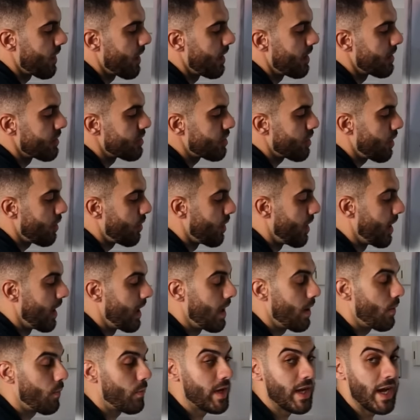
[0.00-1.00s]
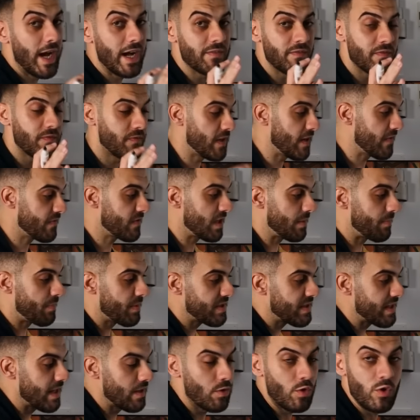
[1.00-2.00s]
So we had
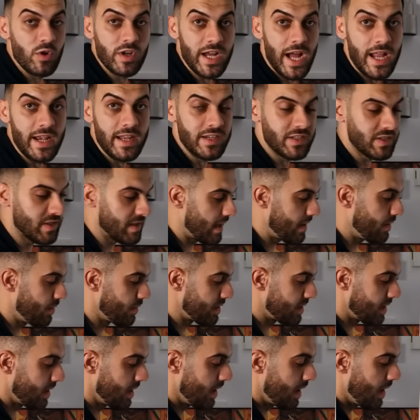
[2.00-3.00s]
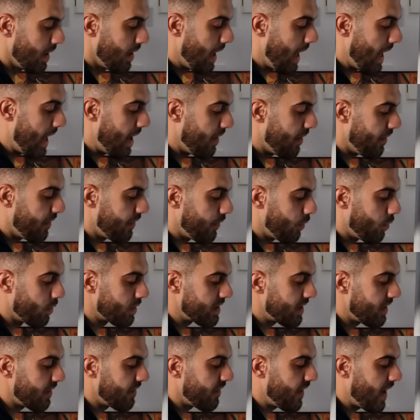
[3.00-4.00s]
50% organic sales at a
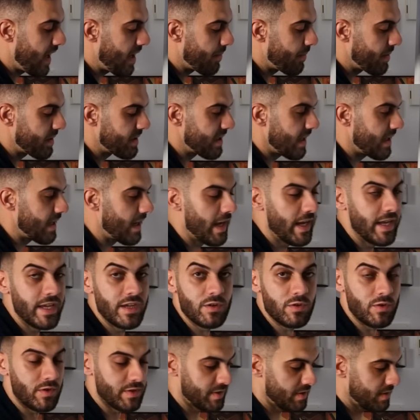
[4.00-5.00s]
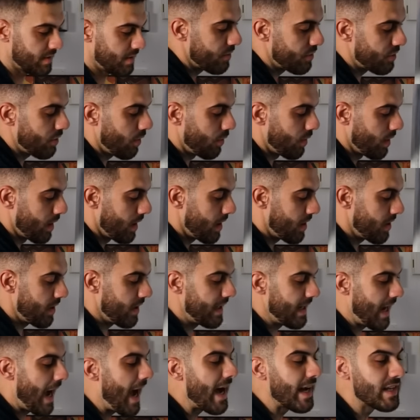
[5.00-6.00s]
45% ACOS. So
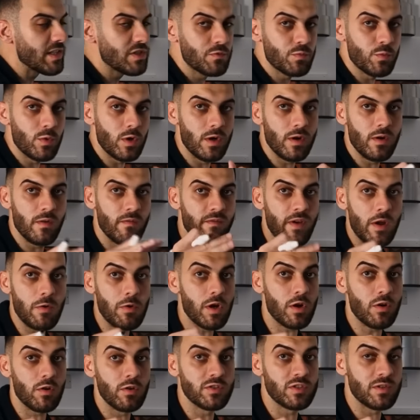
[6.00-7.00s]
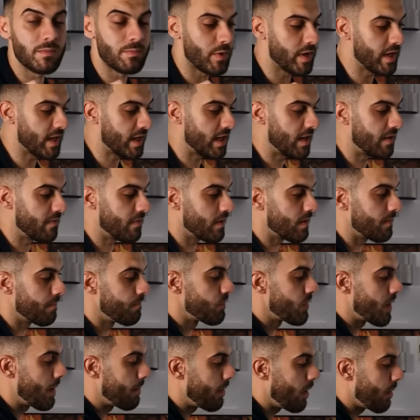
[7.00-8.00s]
the ads were very close to break even,
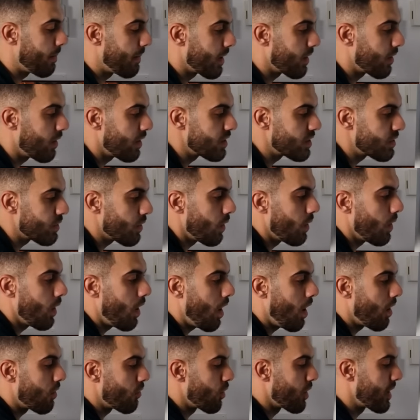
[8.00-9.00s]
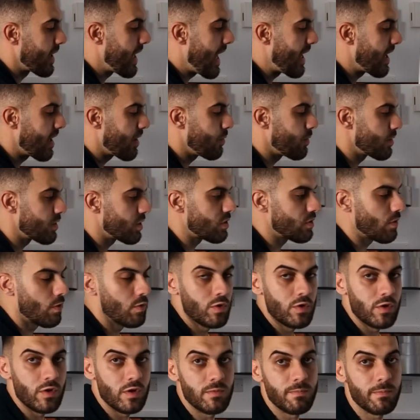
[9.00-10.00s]
but because our organic was so
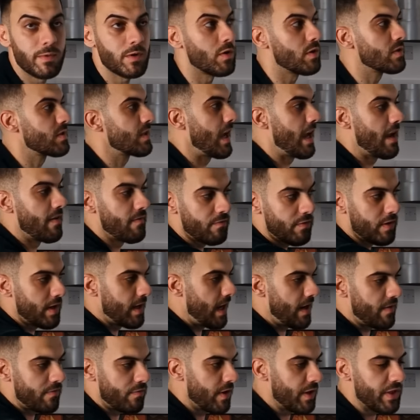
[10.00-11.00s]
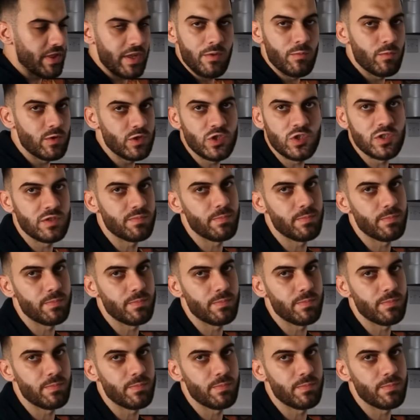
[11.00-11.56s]
good, because everything was just